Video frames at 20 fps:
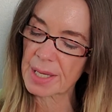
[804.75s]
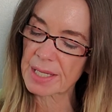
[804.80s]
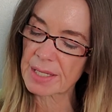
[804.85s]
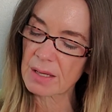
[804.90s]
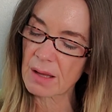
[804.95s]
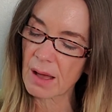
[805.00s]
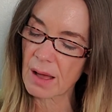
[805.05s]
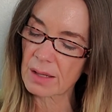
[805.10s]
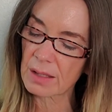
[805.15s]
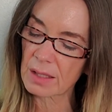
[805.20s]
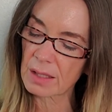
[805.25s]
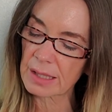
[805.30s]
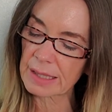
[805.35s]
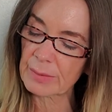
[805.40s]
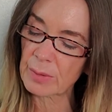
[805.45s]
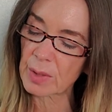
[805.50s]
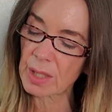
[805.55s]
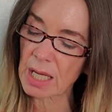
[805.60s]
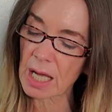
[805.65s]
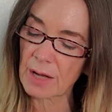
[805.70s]
not only
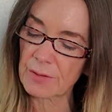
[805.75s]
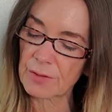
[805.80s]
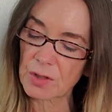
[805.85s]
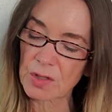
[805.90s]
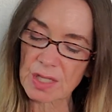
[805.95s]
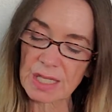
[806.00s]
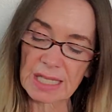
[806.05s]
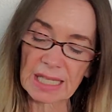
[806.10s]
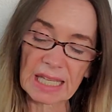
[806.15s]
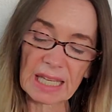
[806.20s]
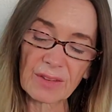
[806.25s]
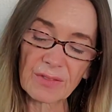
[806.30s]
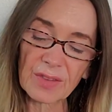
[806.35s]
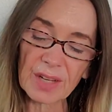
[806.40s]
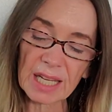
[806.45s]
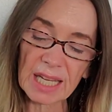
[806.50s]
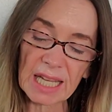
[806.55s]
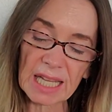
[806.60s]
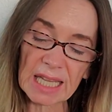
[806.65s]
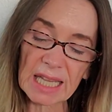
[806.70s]
recover
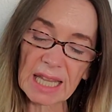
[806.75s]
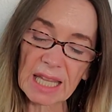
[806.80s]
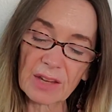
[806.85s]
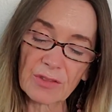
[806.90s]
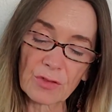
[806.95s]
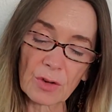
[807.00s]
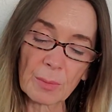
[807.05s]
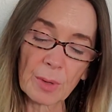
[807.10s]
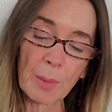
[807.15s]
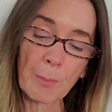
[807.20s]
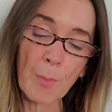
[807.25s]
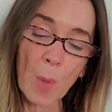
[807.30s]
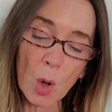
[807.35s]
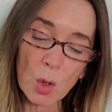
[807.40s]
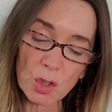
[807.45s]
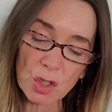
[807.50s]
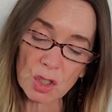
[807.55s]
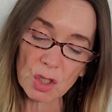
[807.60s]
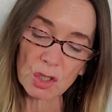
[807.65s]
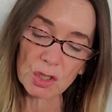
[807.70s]
significantly from
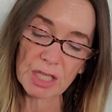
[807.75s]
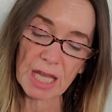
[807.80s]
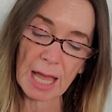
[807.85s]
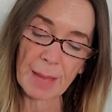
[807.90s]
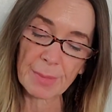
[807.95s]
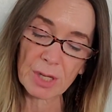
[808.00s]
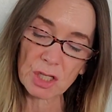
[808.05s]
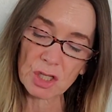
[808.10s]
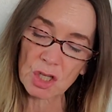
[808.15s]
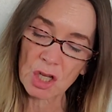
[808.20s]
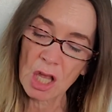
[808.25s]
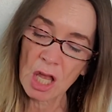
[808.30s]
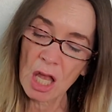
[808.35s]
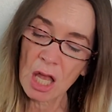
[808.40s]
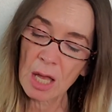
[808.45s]
emotional damage,